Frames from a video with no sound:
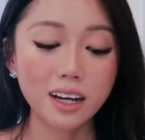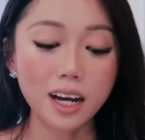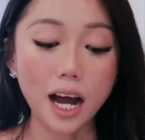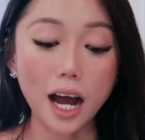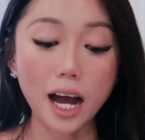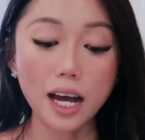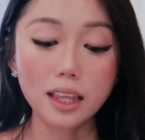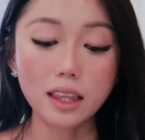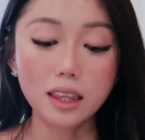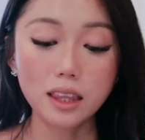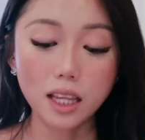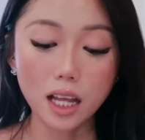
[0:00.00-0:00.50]

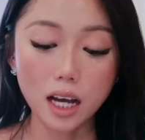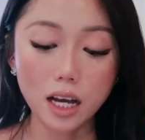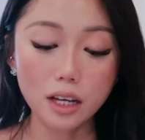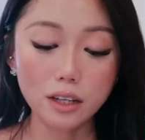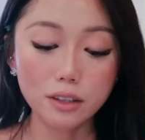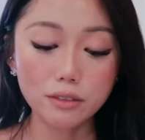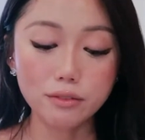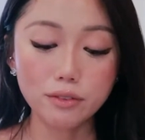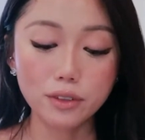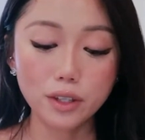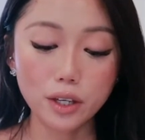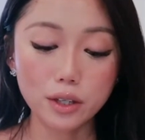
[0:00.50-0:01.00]
I
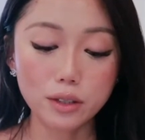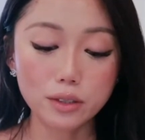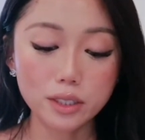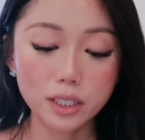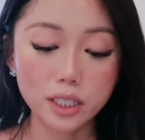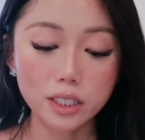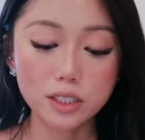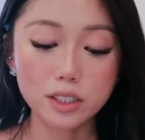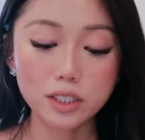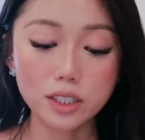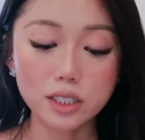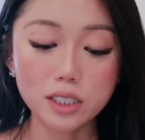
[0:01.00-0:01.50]
love
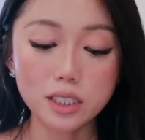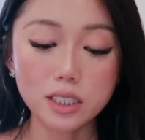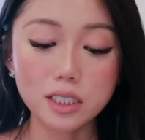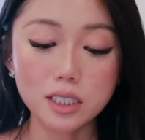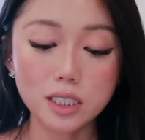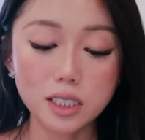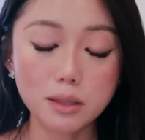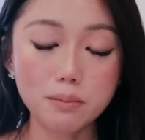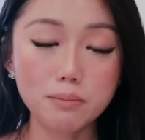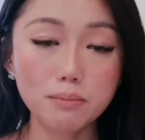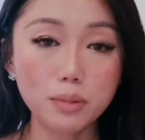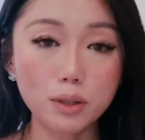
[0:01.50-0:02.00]
using just a
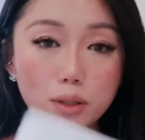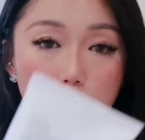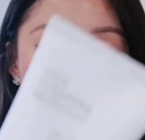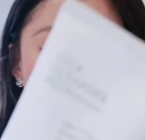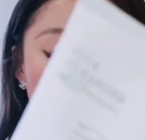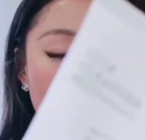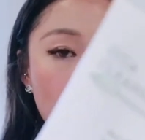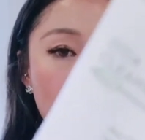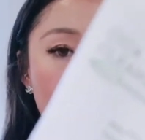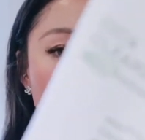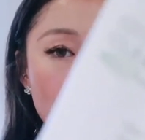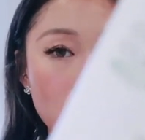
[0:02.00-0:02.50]
simple
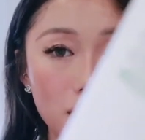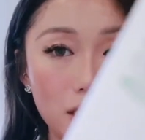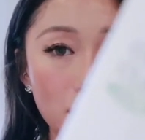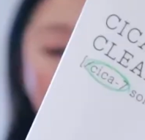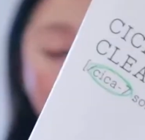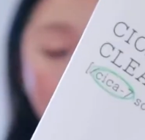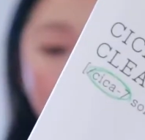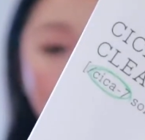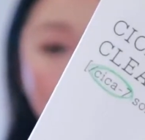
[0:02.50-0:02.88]
cleanser.